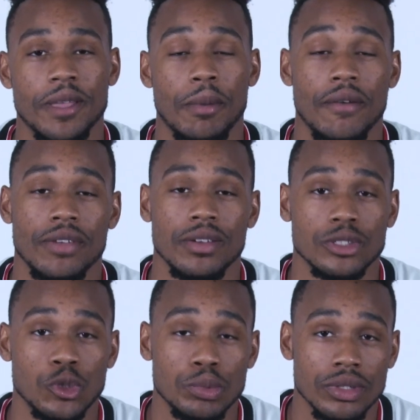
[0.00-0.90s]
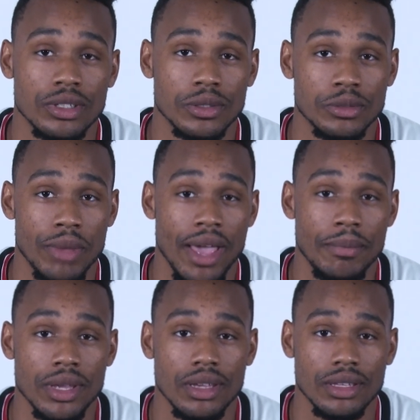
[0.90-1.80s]
That my favorite superhero is
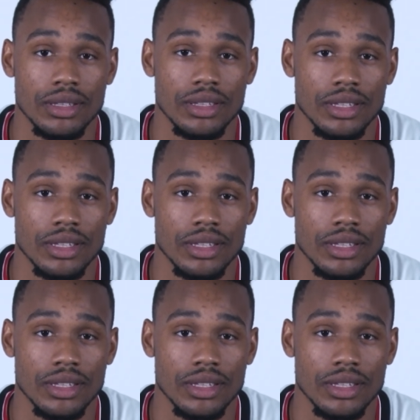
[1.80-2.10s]
Batman.